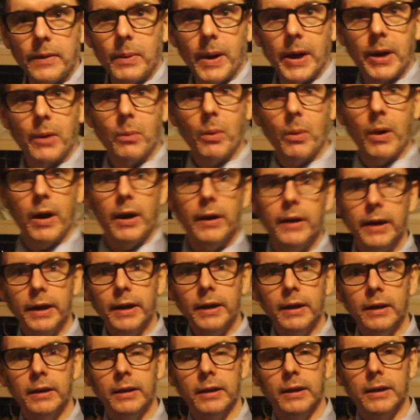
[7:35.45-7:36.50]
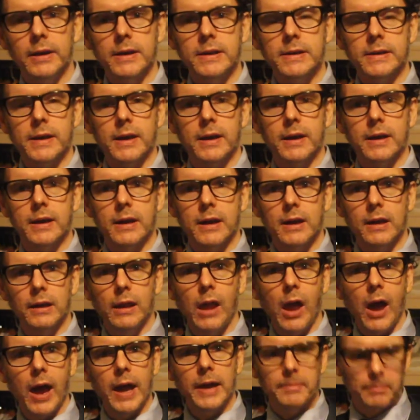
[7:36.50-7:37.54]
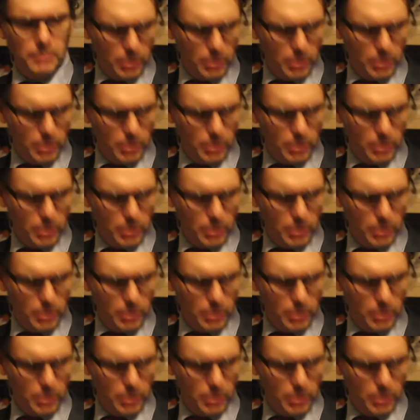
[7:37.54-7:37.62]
one I'm wearing is a light